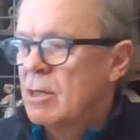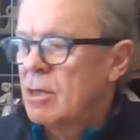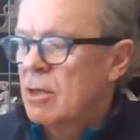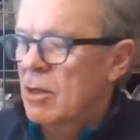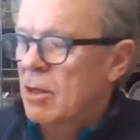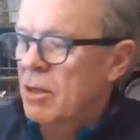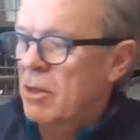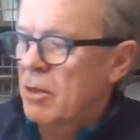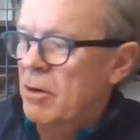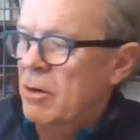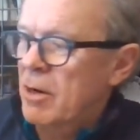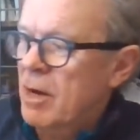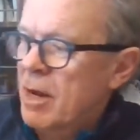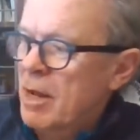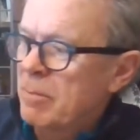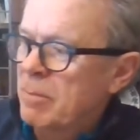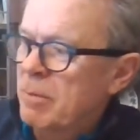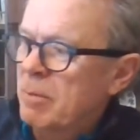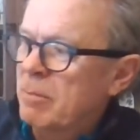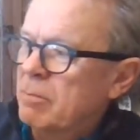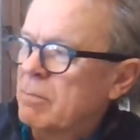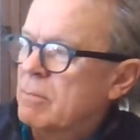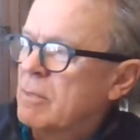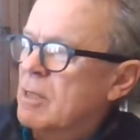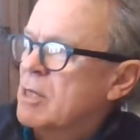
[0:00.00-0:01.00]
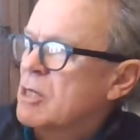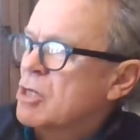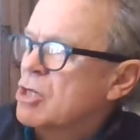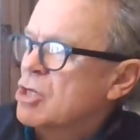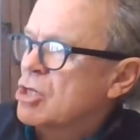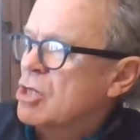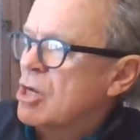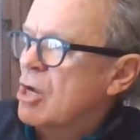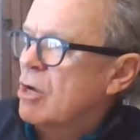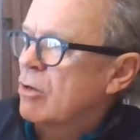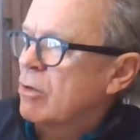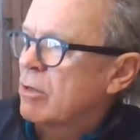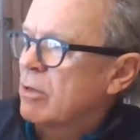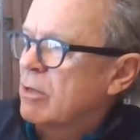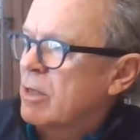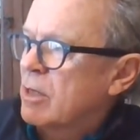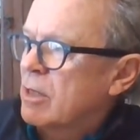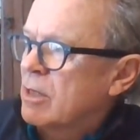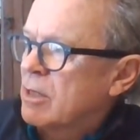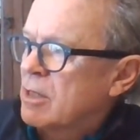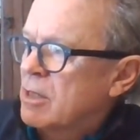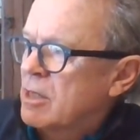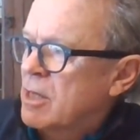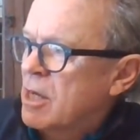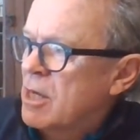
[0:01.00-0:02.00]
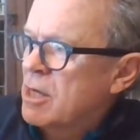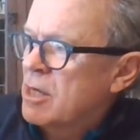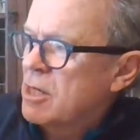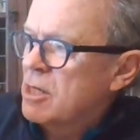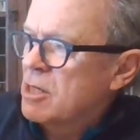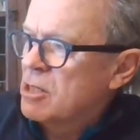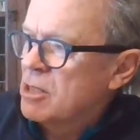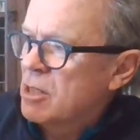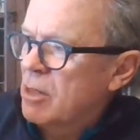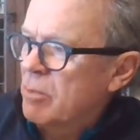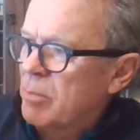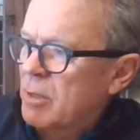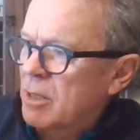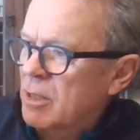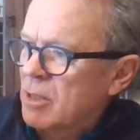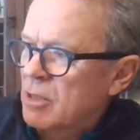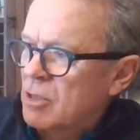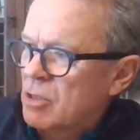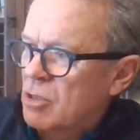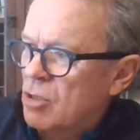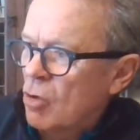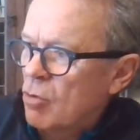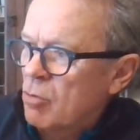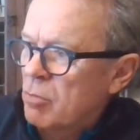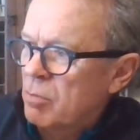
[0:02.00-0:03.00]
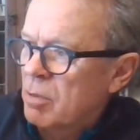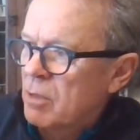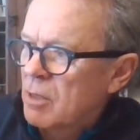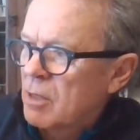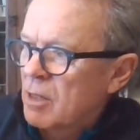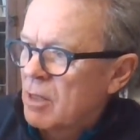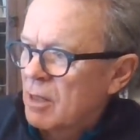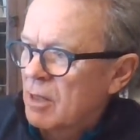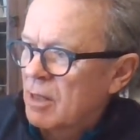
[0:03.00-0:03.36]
"Grab him," they shouted, "and cage the big dope.